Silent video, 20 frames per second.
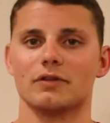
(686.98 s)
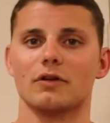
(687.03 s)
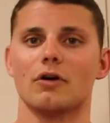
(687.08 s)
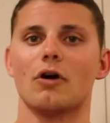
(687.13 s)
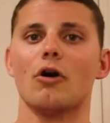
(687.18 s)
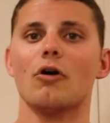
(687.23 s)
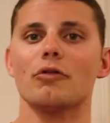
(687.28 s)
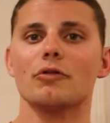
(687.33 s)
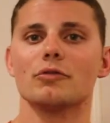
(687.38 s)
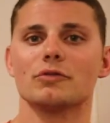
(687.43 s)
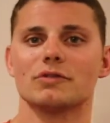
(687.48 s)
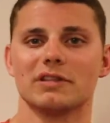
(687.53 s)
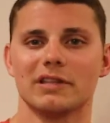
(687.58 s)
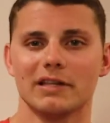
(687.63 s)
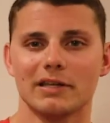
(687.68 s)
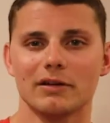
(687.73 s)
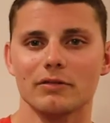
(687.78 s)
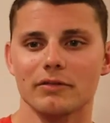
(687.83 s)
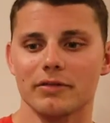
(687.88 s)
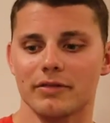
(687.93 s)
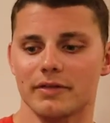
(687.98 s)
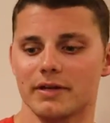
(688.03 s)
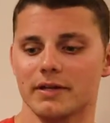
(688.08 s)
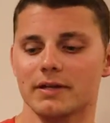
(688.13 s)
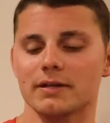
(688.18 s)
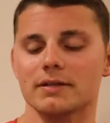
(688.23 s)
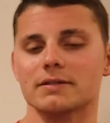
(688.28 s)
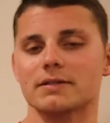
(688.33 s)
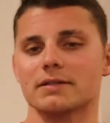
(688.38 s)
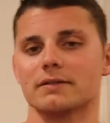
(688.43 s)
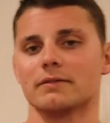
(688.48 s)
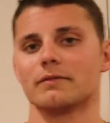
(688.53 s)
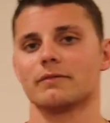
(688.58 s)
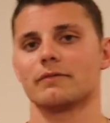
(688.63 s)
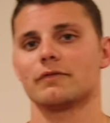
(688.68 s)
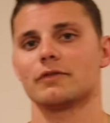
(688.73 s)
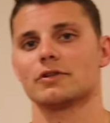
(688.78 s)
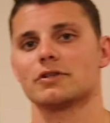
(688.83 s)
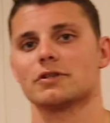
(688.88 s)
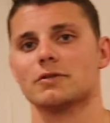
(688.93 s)
all those little things
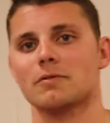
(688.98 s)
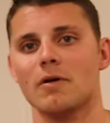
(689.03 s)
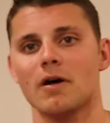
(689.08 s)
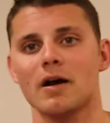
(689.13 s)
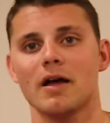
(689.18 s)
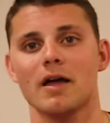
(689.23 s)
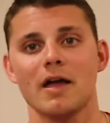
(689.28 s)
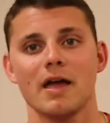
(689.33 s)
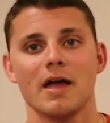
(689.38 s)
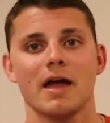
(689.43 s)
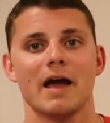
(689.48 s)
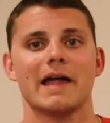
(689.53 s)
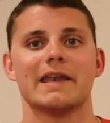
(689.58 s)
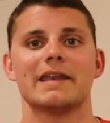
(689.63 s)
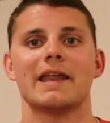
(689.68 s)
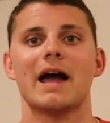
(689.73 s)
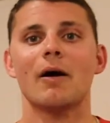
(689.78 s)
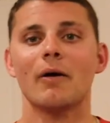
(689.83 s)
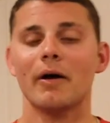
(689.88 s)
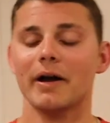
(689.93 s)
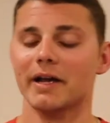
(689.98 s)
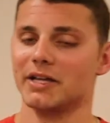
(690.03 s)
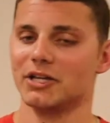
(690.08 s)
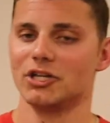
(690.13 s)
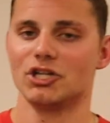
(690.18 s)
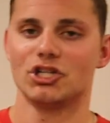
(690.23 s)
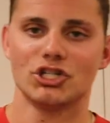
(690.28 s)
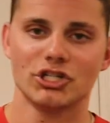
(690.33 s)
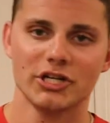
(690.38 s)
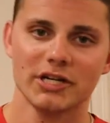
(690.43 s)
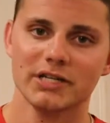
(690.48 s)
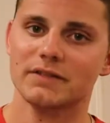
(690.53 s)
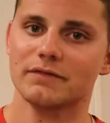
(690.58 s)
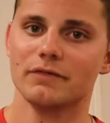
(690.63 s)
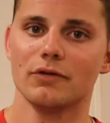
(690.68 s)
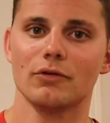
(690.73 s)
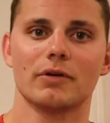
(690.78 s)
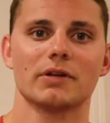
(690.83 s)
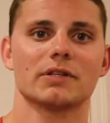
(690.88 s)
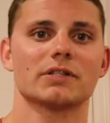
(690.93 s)
for a squat, and now I can just
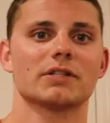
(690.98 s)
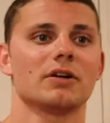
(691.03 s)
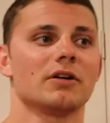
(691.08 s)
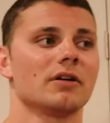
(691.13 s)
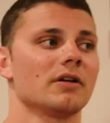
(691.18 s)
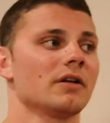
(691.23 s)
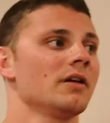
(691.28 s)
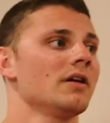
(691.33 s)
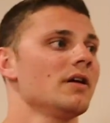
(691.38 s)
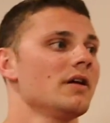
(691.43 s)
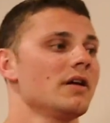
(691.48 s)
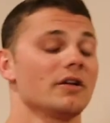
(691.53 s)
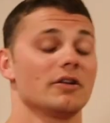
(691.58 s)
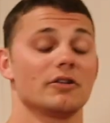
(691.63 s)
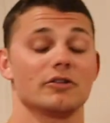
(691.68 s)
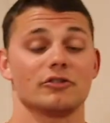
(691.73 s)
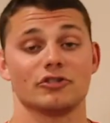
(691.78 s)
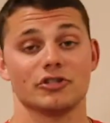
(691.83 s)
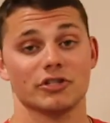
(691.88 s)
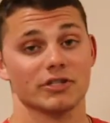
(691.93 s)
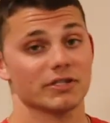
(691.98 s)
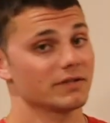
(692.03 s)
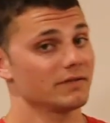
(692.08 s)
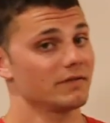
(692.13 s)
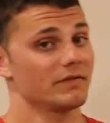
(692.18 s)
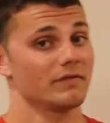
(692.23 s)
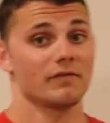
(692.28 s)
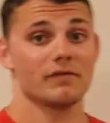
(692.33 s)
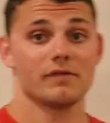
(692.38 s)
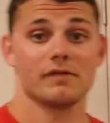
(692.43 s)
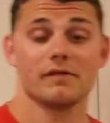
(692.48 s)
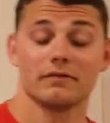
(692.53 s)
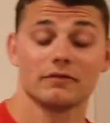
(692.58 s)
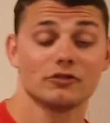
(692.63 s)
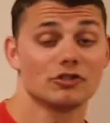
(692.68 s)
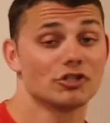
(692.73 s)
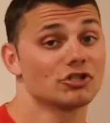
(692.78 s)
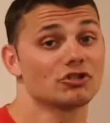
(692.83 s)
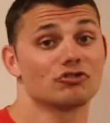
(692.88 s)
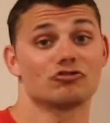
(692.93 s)
focus on just
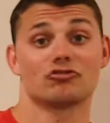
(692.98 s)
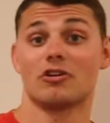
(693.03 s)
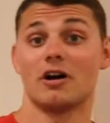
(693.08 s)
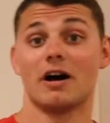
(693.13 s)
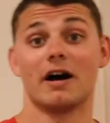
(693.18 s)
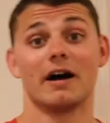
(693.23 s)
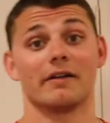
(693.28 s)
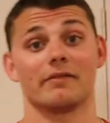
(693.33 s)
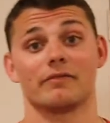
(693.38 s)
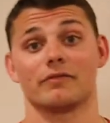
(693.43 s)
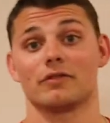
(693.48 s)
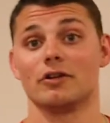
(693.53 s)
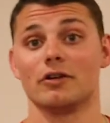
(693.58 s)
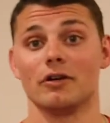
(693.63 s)
drive.